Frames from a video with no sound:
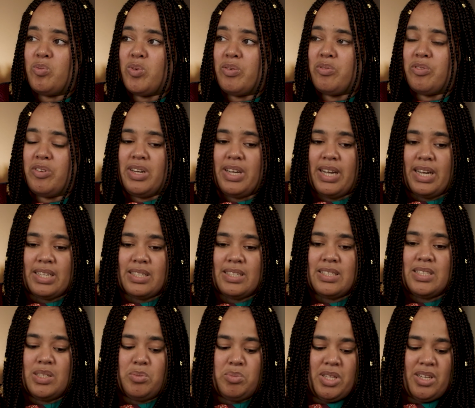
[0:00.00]
whether in
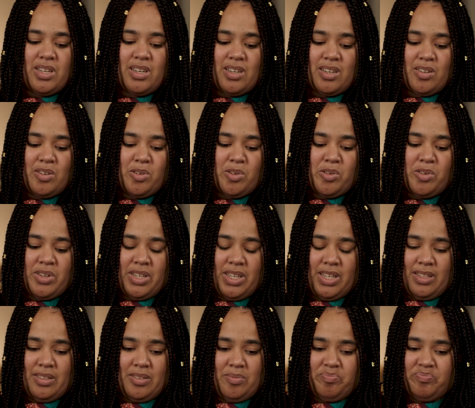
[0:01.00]
academia or
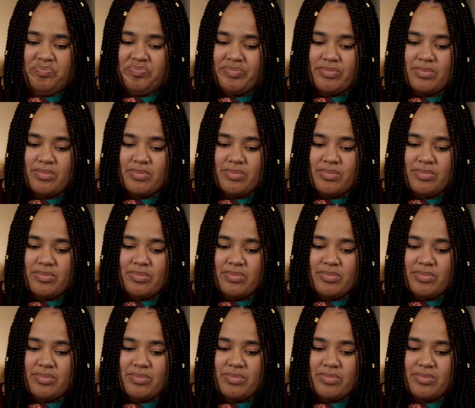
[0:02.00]
in